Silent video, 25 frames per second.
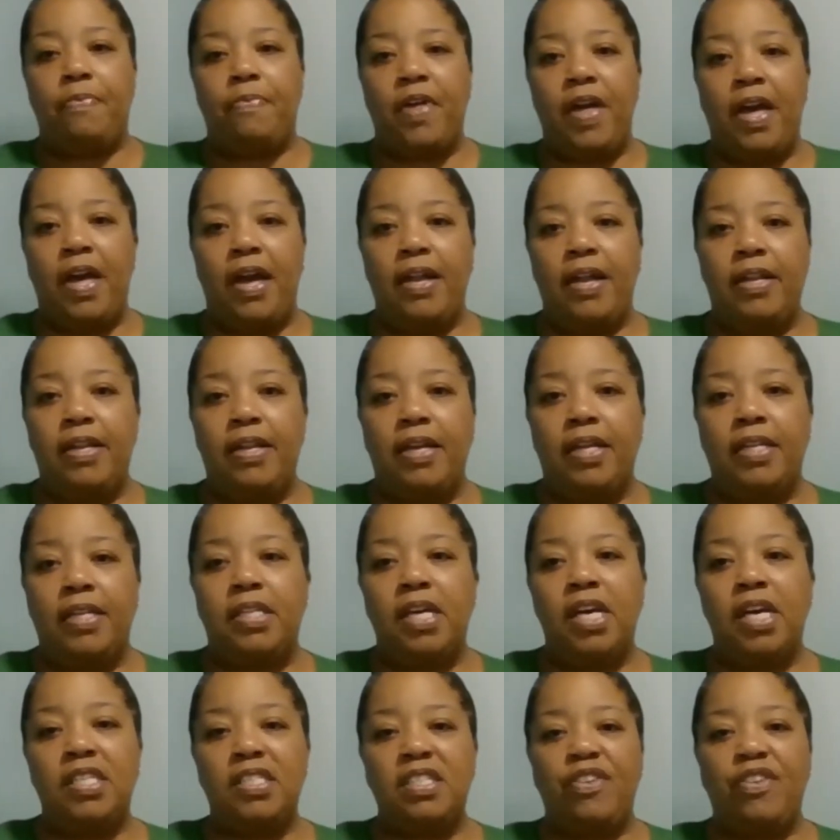that it
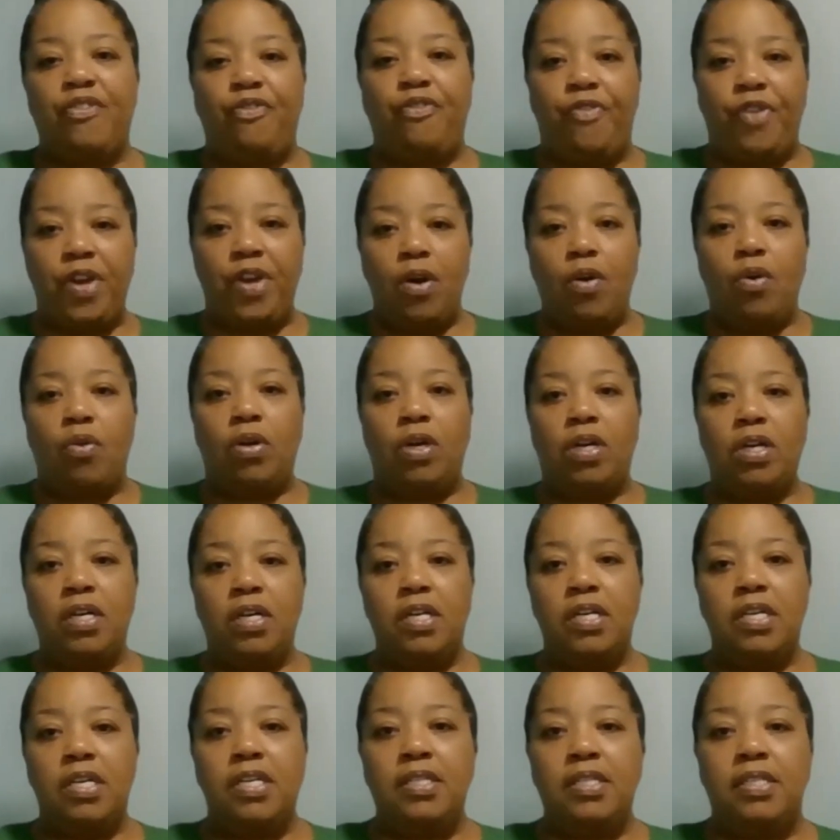doesn't feel
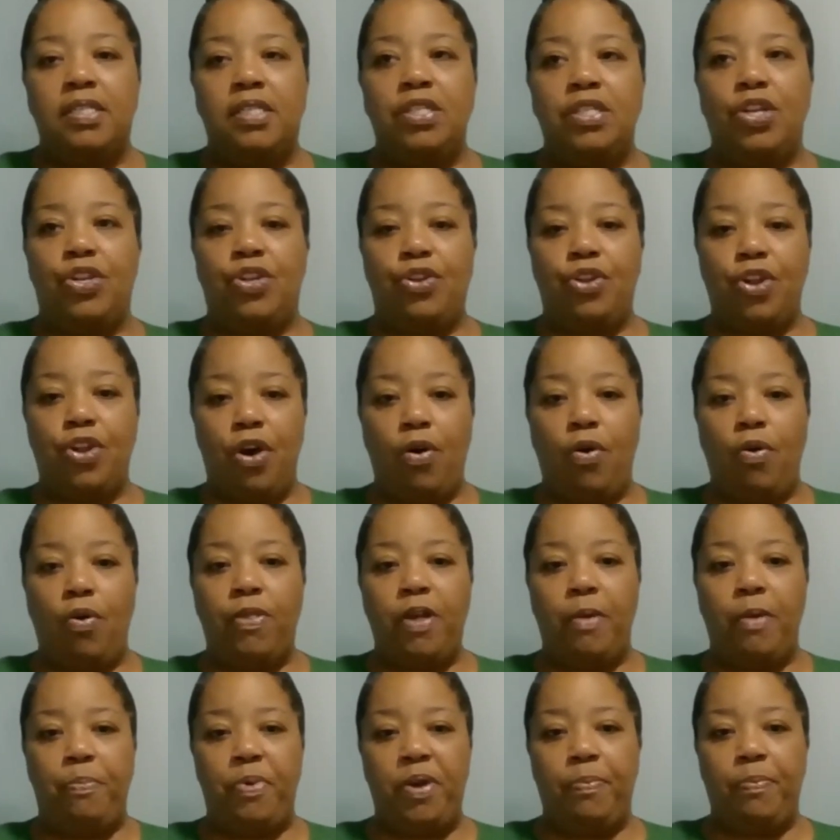good to know
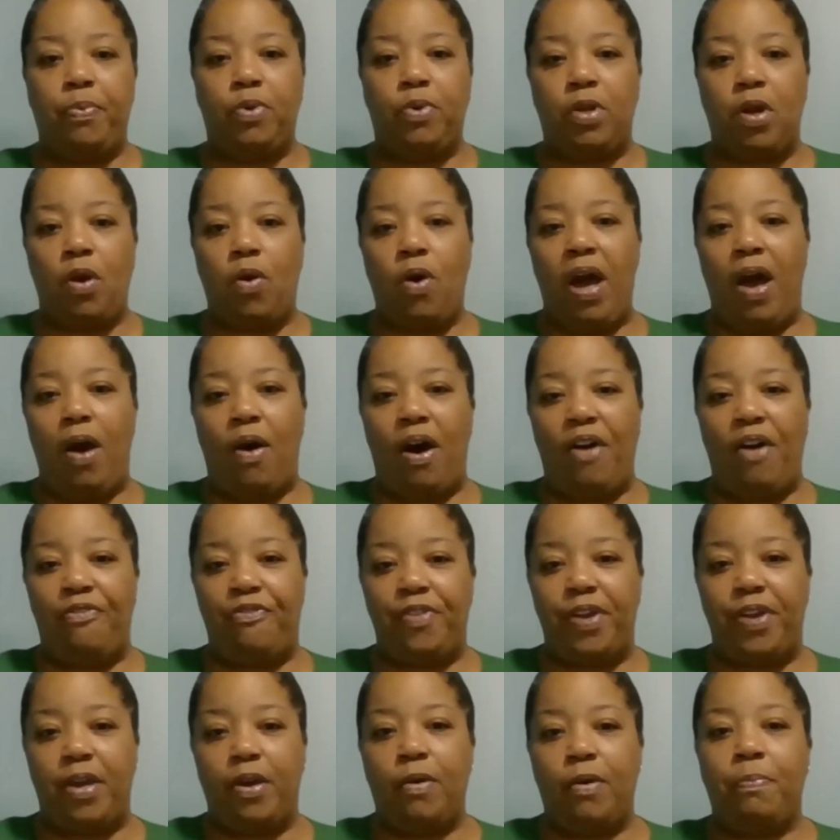that people know how I
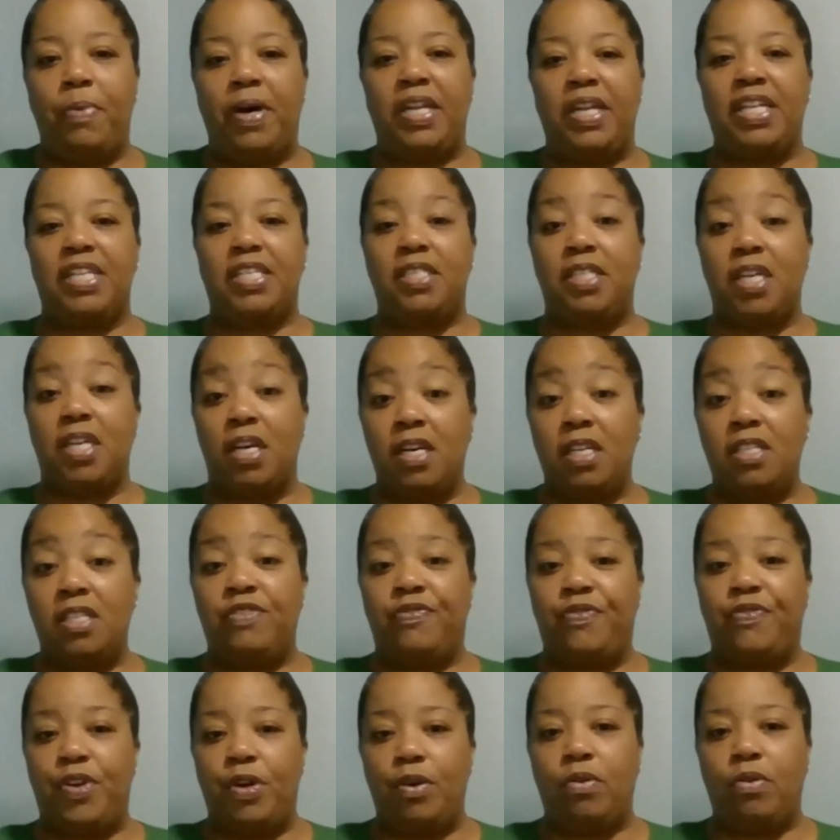feel, but it does
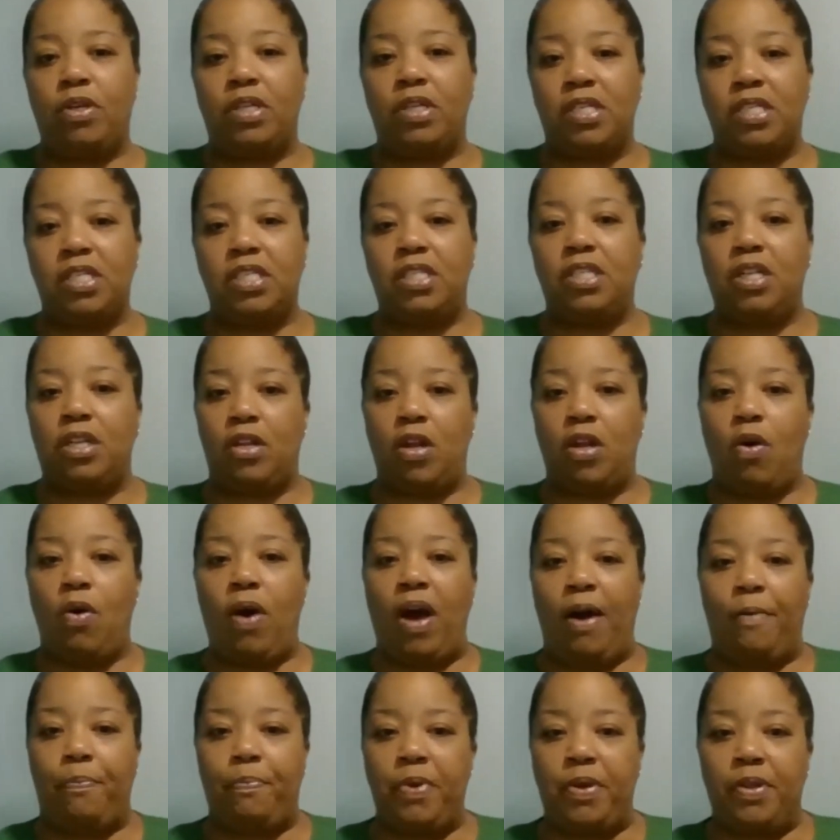feel good to know
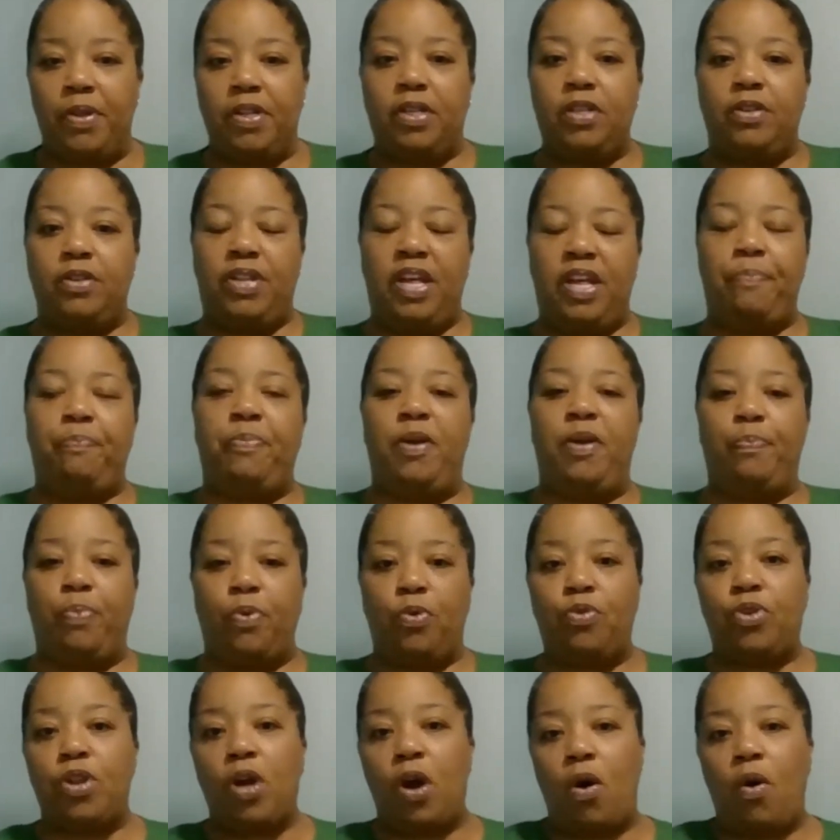that people
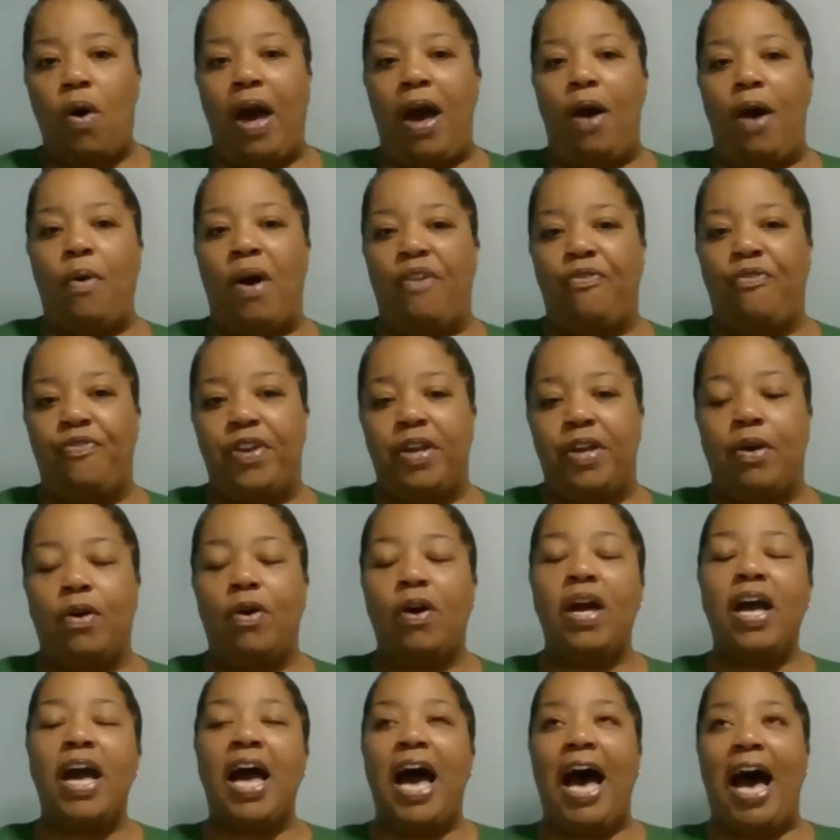know how I feel.
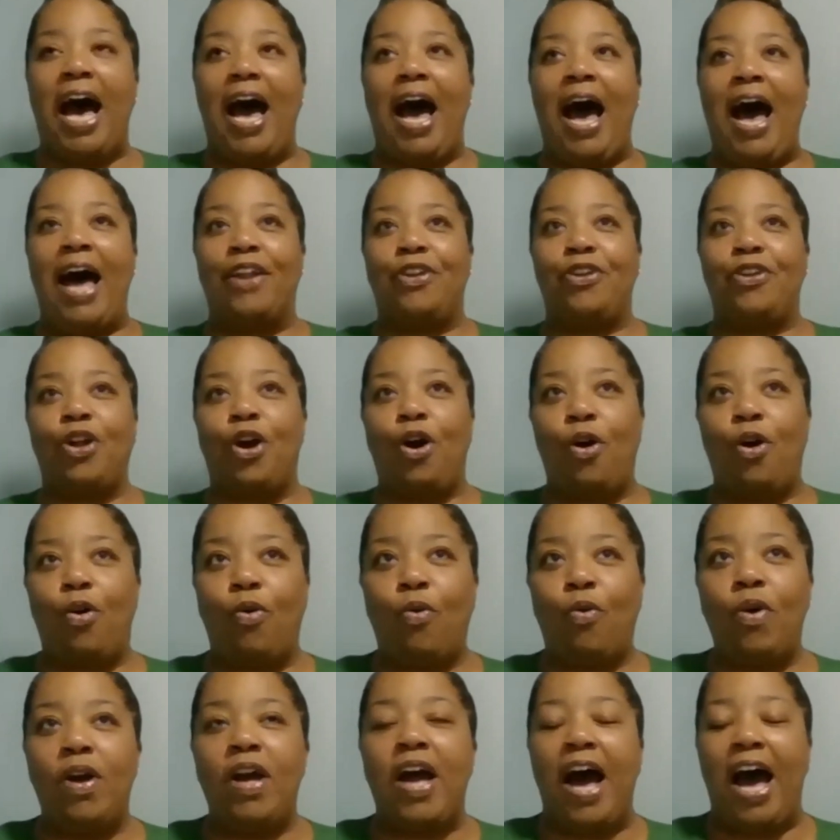I
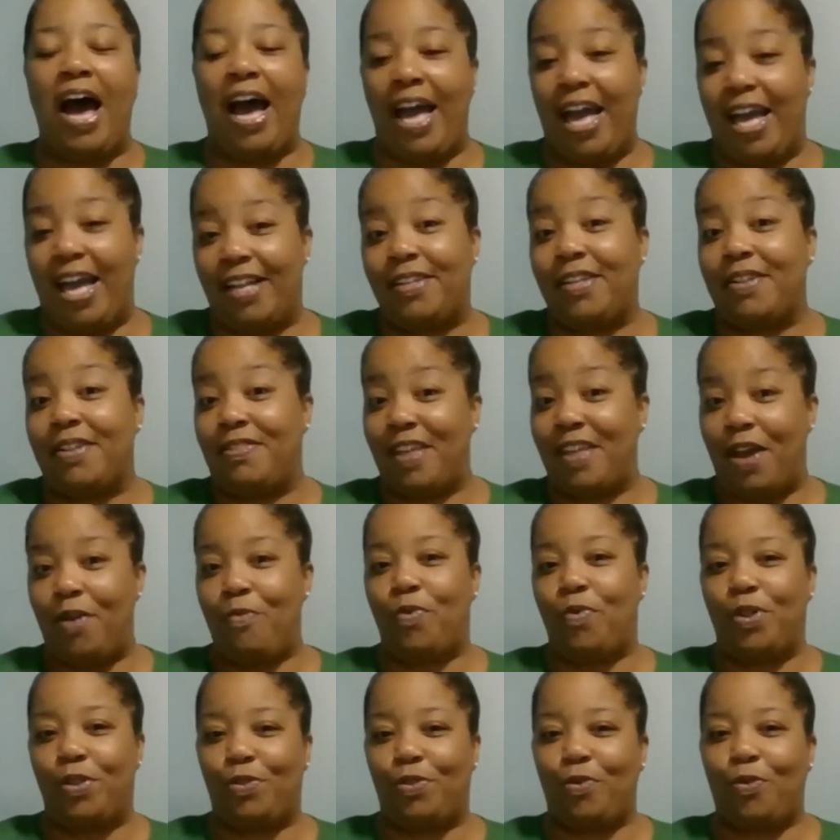know I hate that they
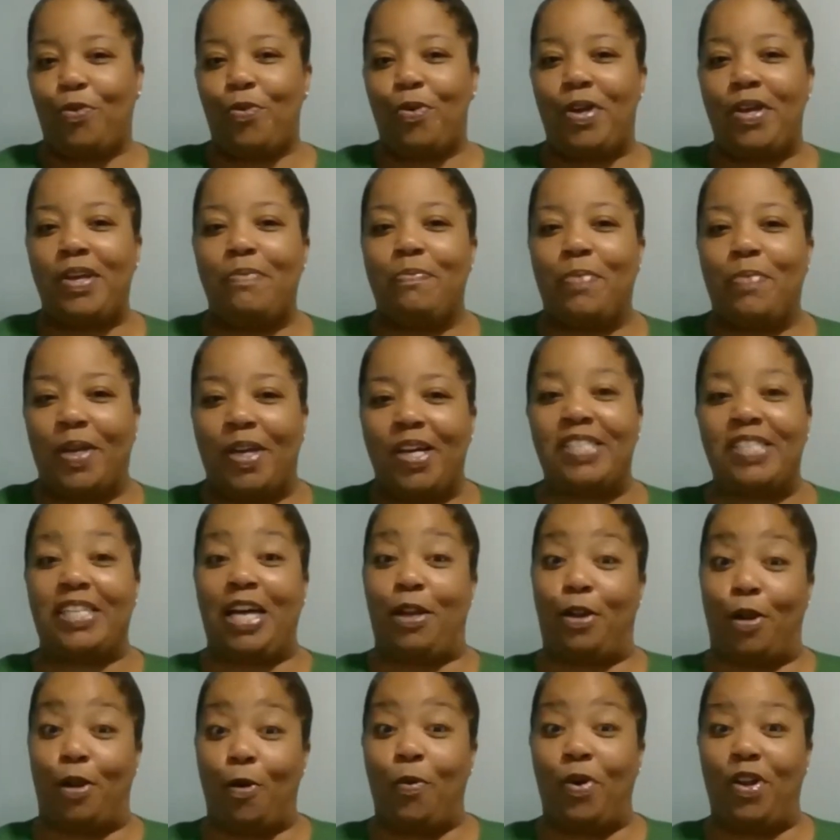went through it because I
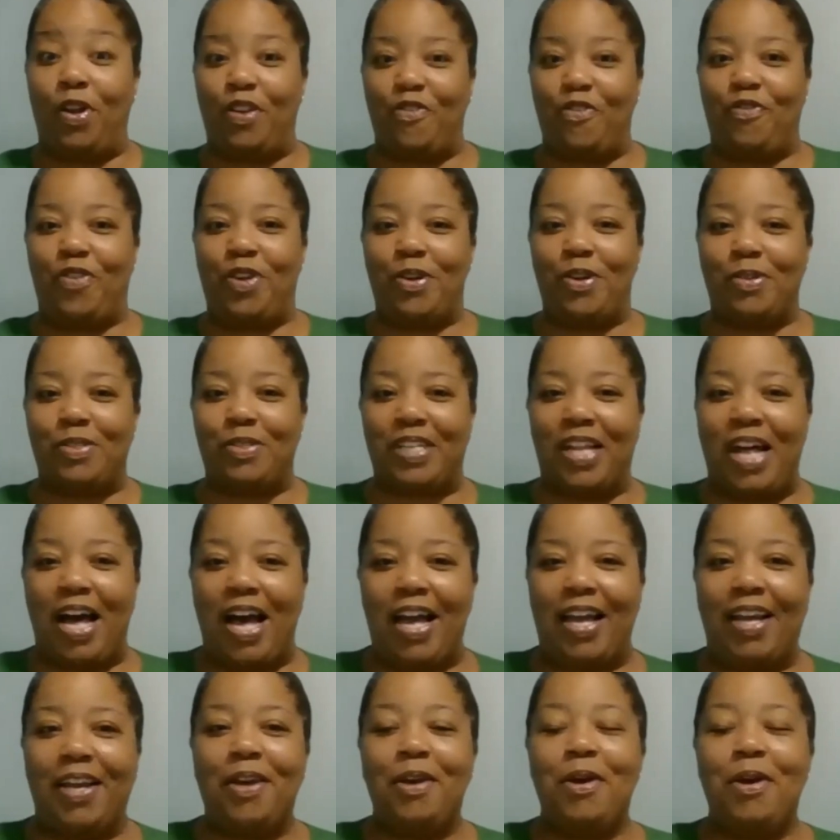know what it feels
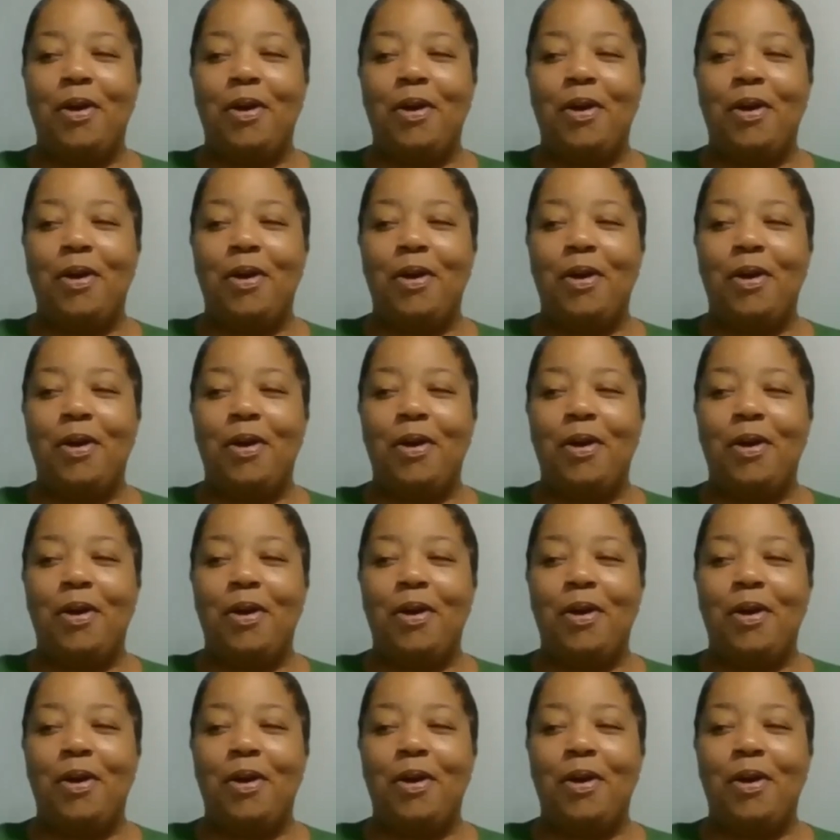like,